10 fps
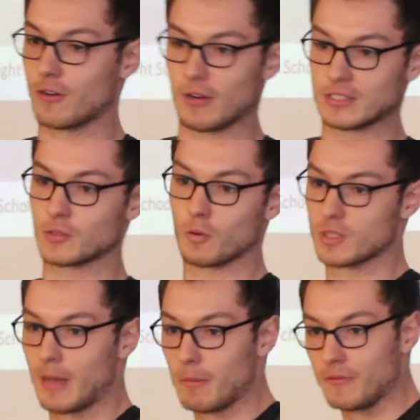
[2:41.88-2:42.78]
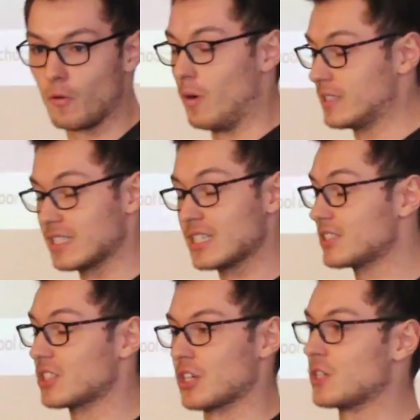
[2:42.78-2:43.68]
Cartwright has talked about before. It's
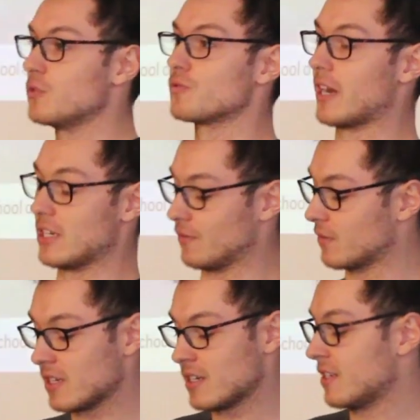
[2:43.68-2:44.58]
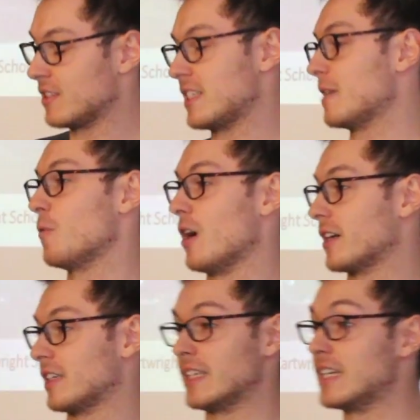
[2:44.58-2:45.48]
such a huge range of
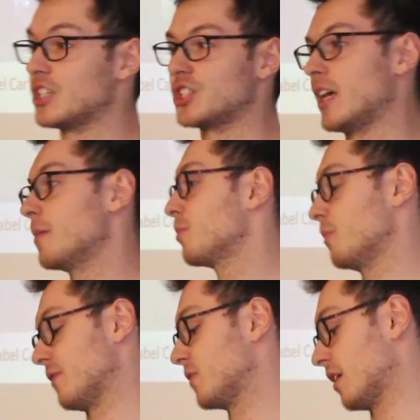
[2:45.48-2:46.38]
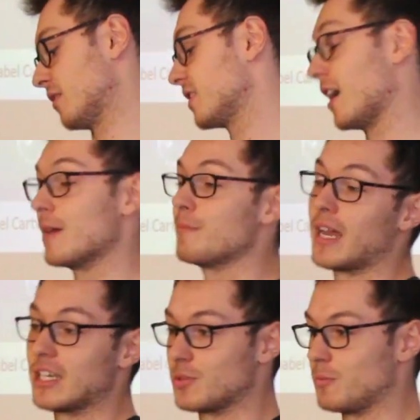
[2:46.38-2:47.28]
teamwork and leadership. We've done time
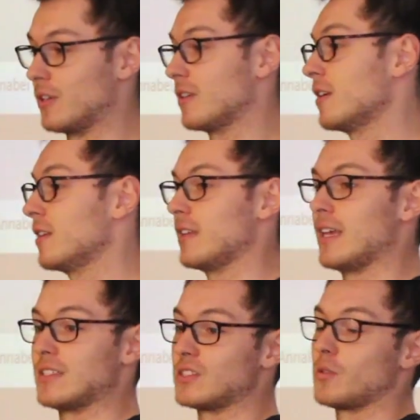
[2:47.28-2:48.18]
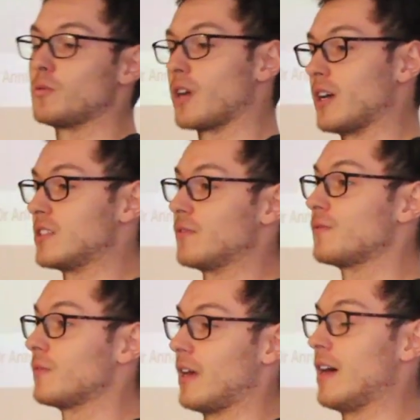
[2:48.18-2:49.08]
management. There's all kinds of
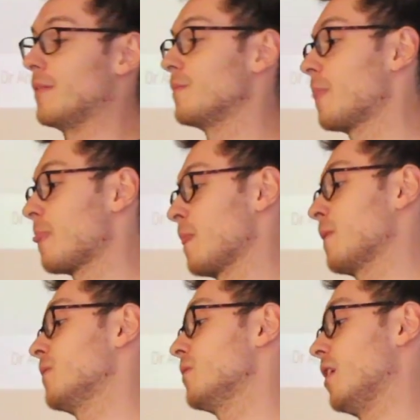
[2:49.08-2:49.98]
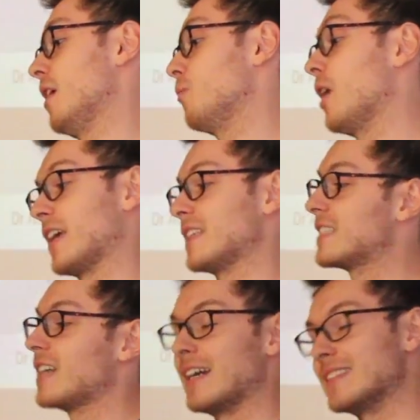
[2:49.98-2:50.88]
working to
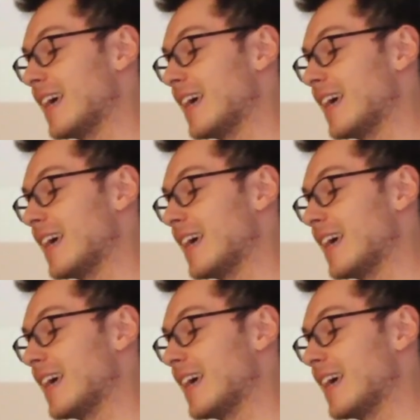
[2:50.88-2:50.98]
tight